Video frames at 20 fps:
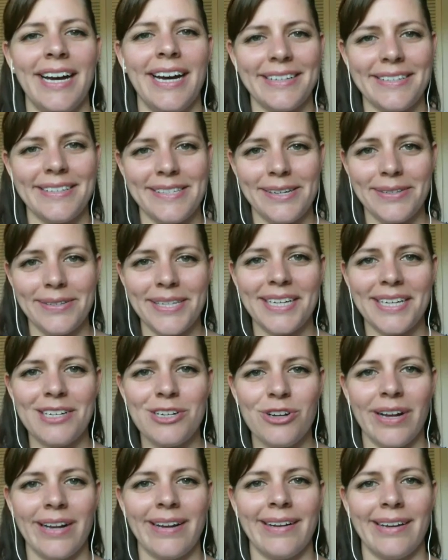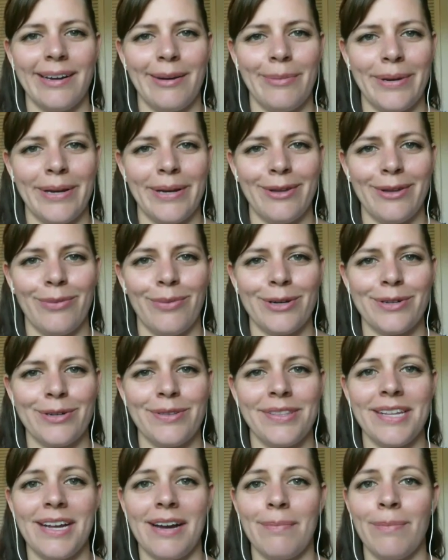a consulting and training company that
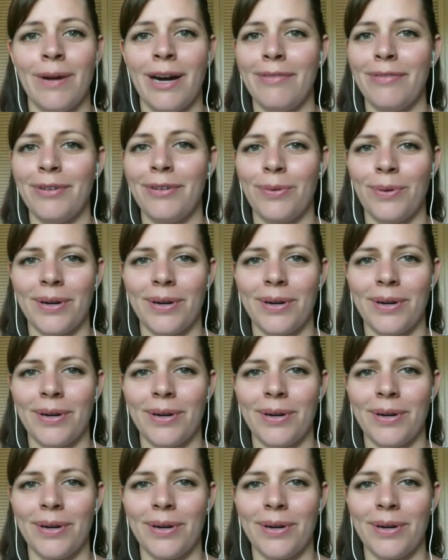works with nonprofit